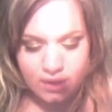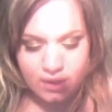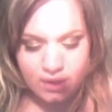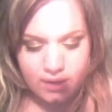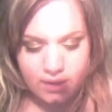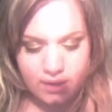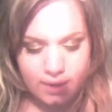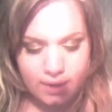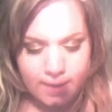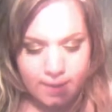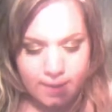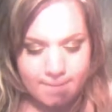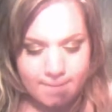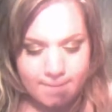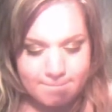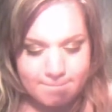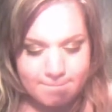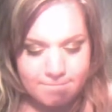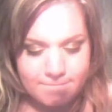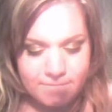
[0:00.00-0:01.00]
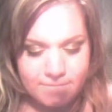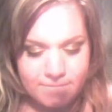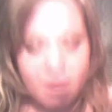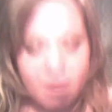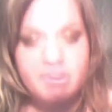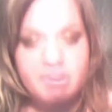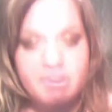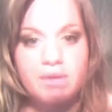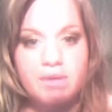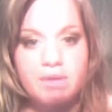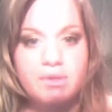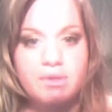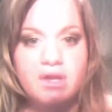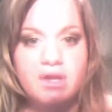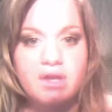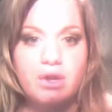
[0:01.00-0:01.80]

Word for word: Um, but there were none